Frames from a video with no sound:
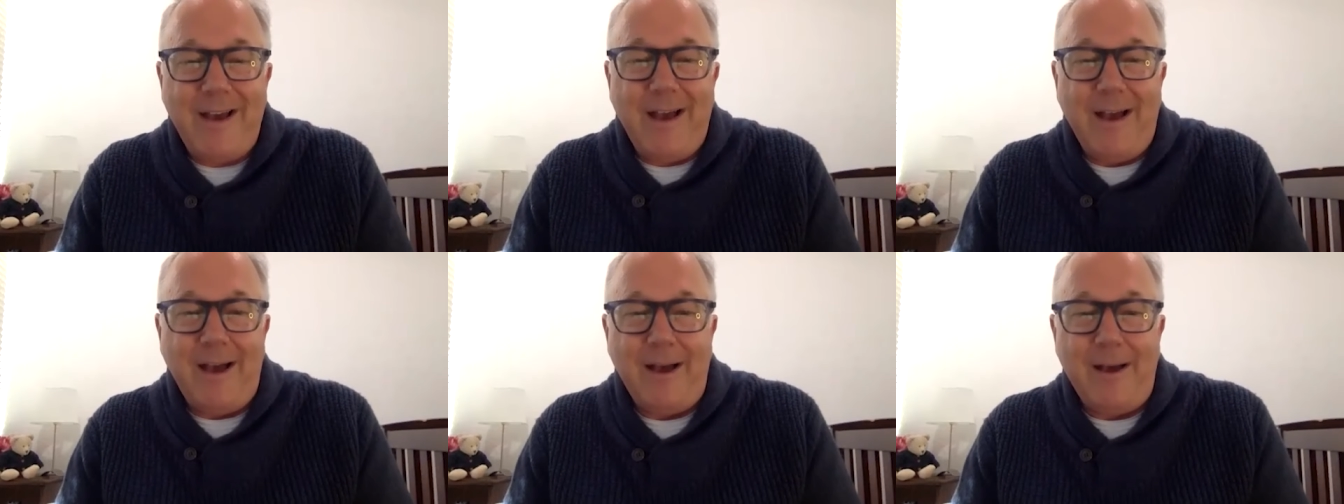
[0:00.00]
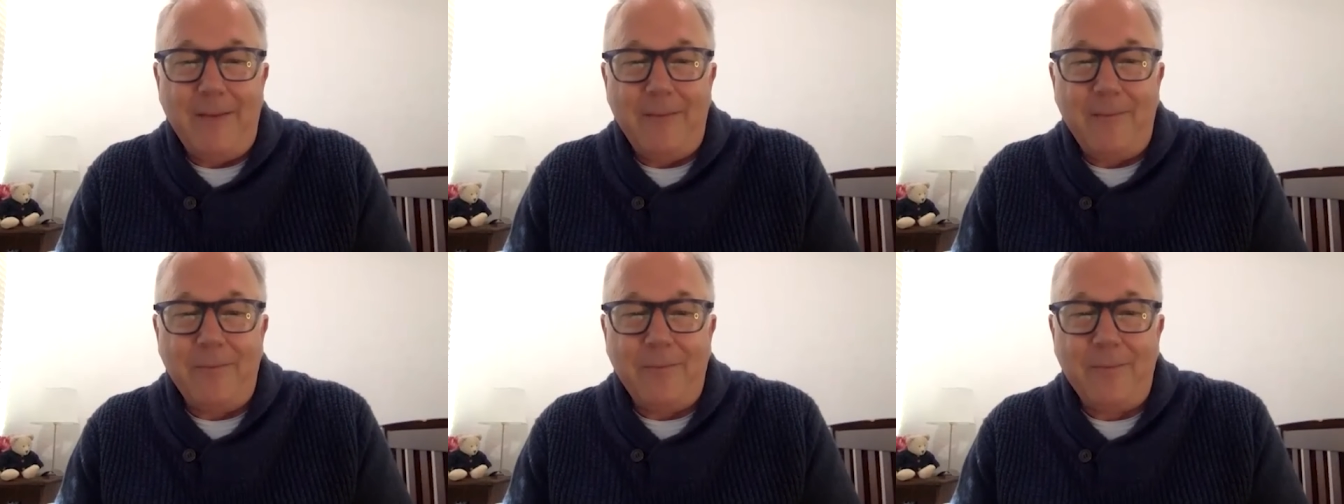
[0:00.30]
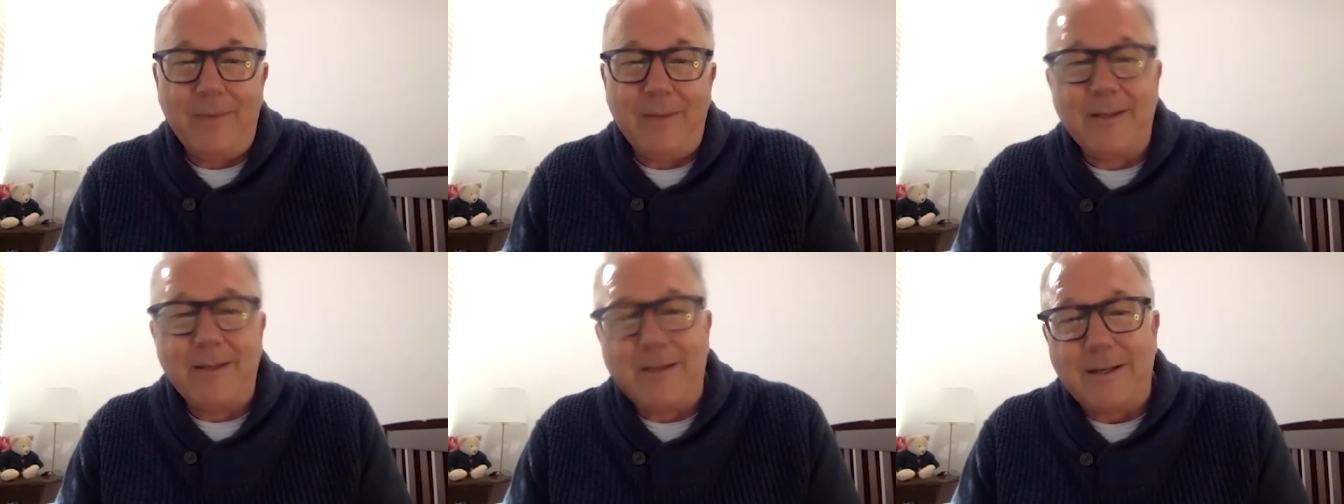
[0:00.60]

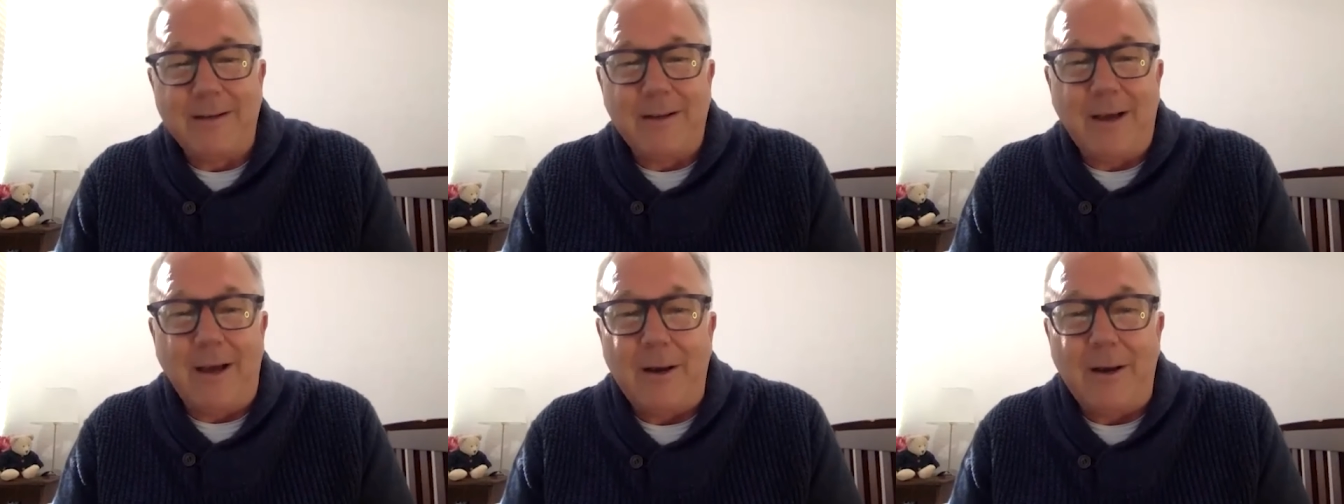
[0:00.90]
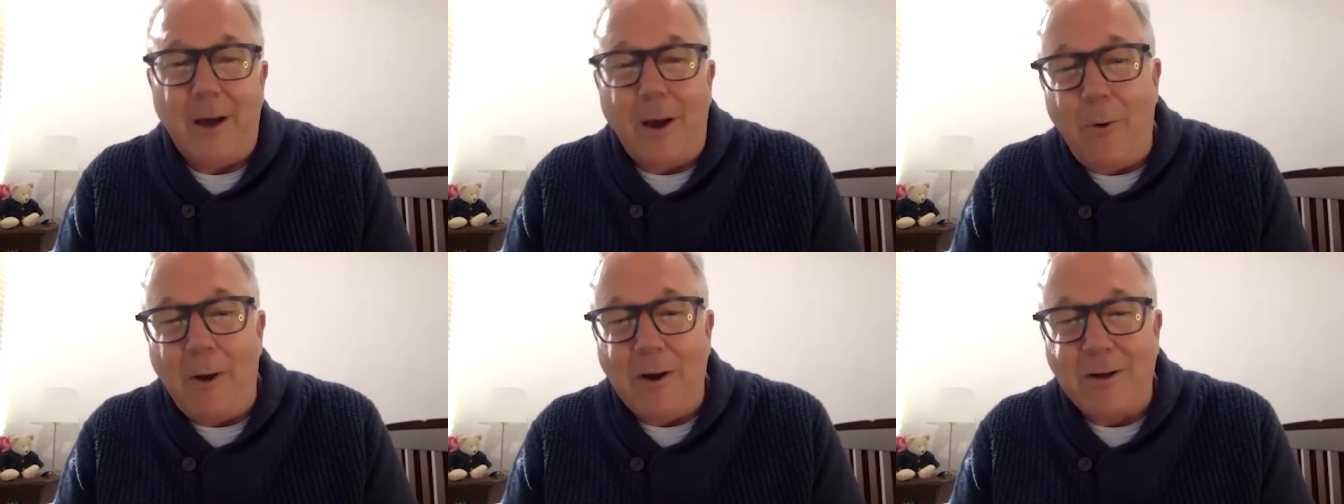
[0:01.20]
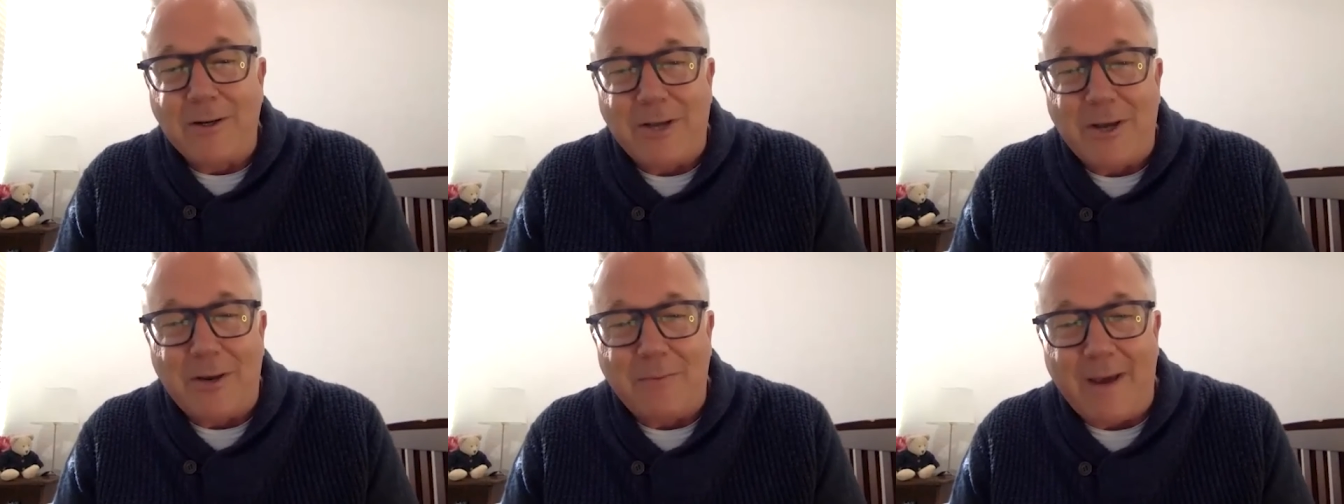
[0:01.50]
um, I, I,
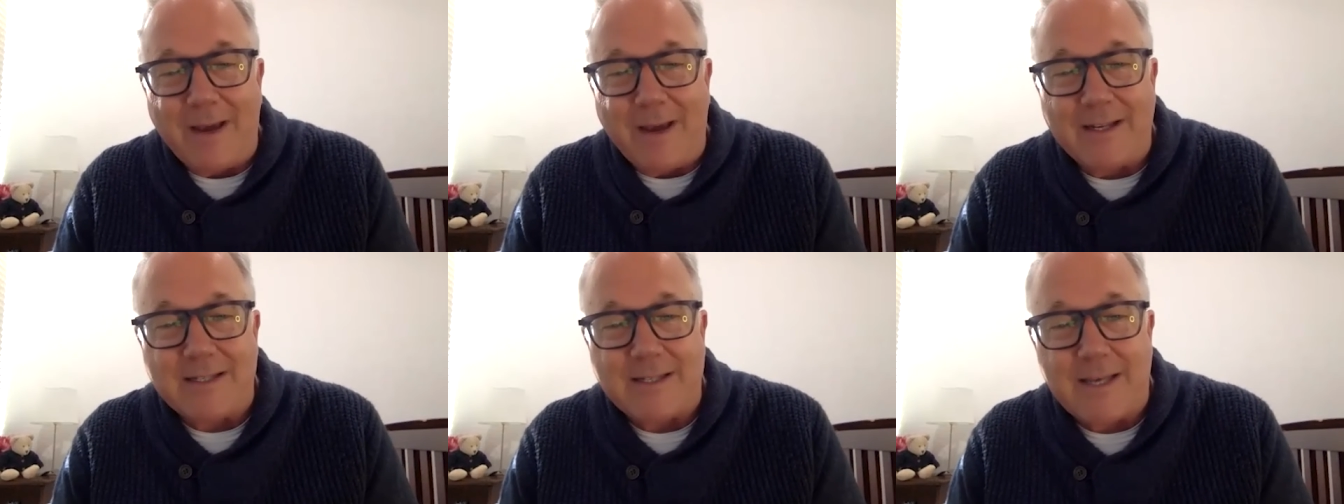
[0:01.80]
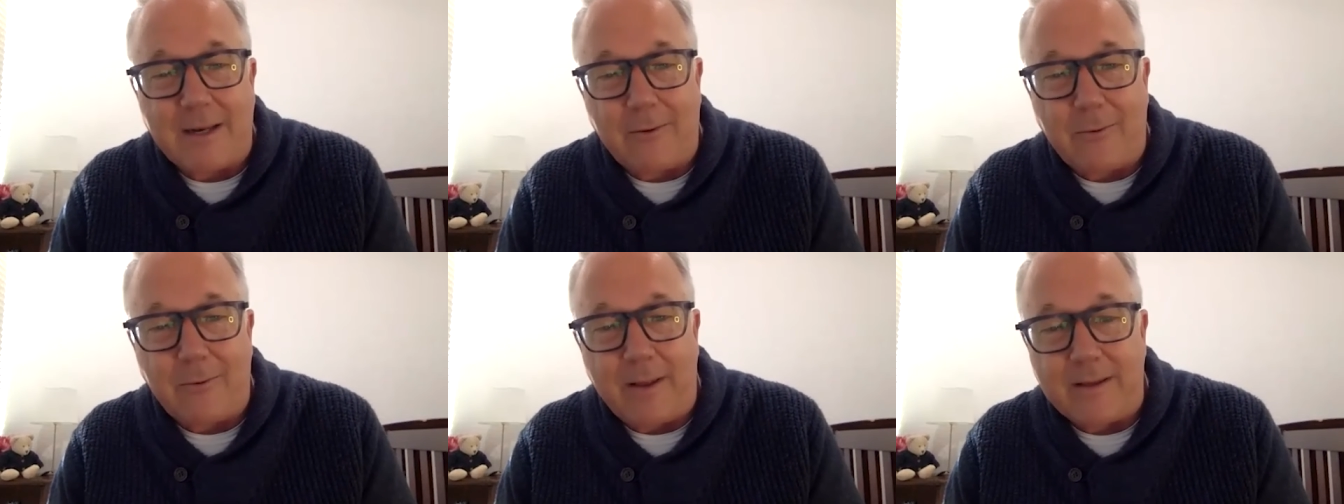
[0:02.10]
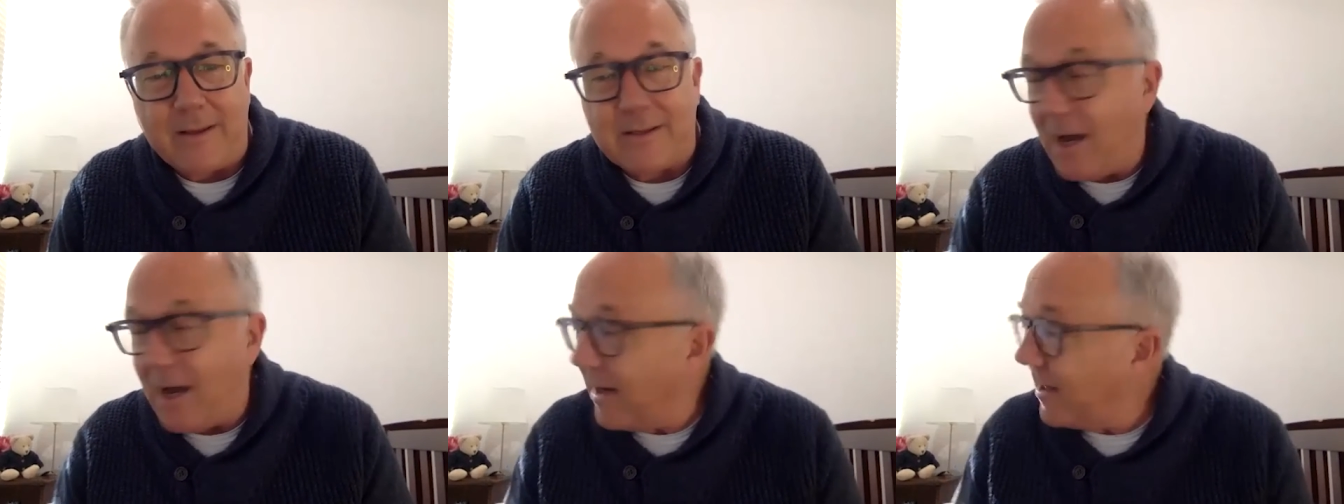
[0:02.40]
won't turn back and say to
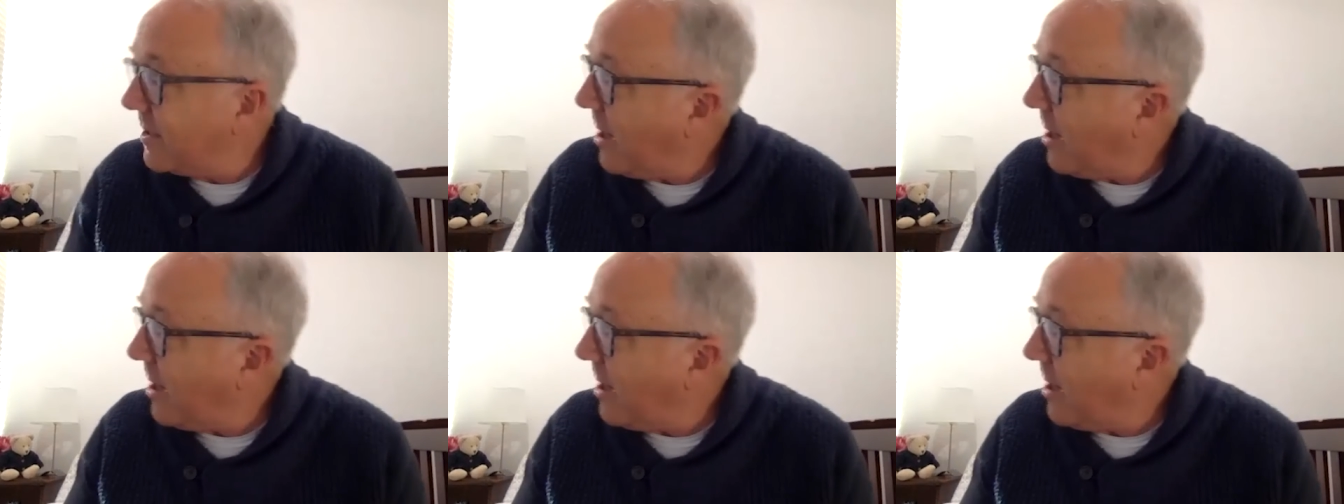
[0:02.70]
others, I